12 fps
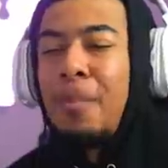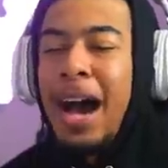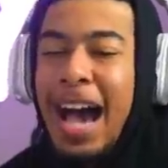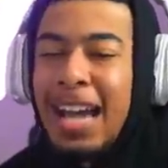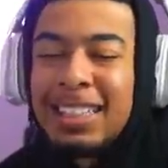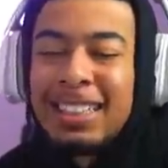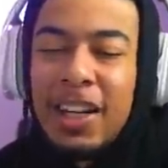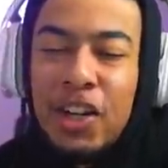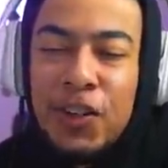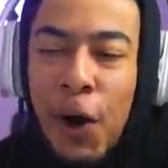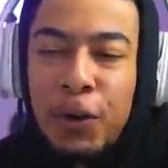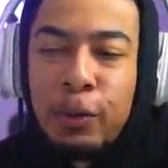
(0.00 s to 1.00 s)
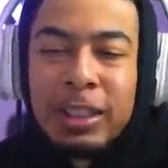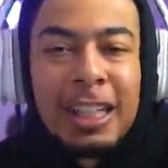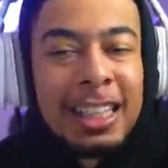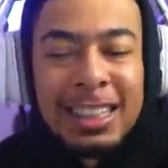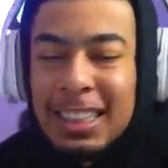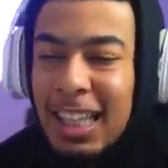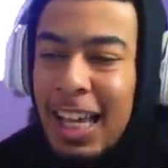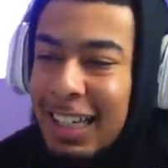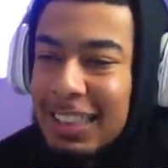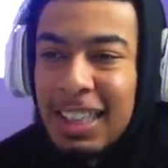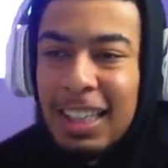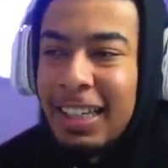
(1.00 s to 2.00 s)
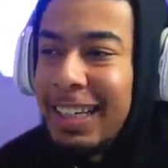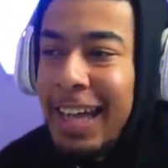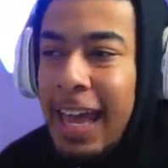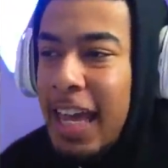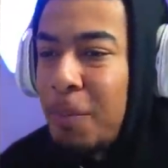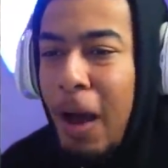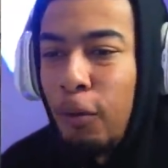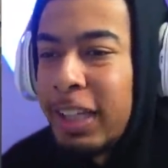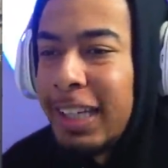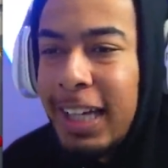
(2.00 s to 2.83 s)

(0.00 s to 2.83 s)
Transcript: man, I just didn't know there was glitches like that still in the game. I really